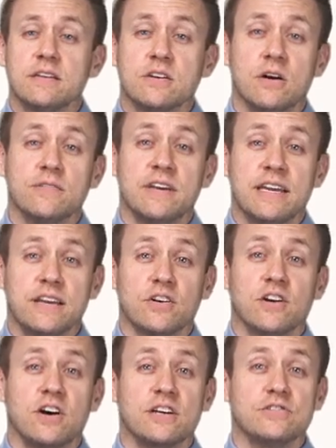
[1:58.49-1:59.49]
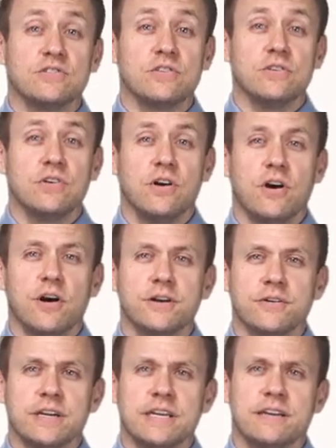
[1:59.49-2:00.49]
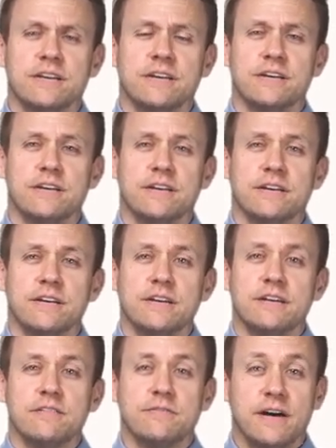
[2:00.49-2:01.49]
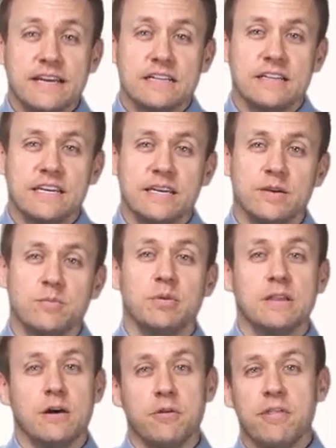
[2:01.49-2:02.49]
called the intercostal artery. Finally, below